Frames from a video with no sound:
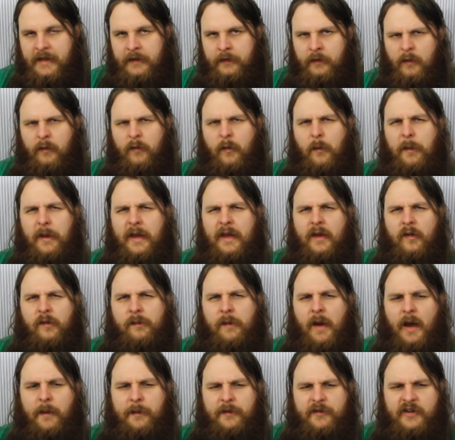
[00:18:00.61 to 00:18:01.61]
in terms of being a
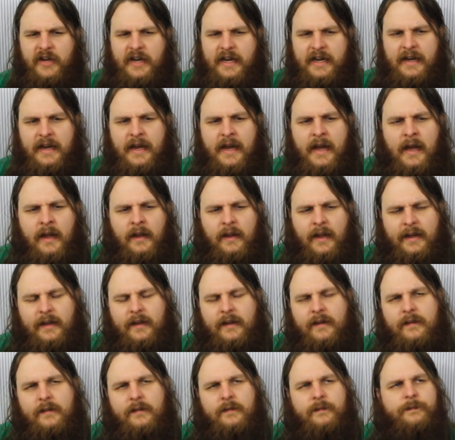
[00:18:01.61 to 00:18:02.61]
smart machine,
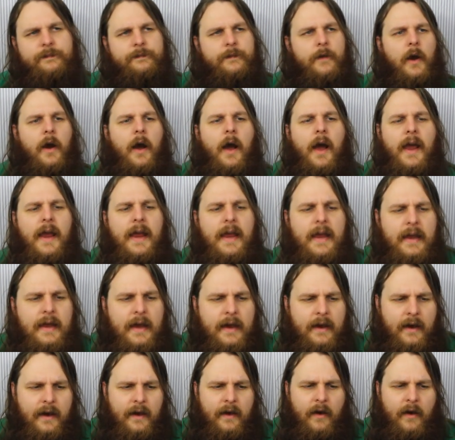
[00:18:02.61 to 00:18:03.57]
like I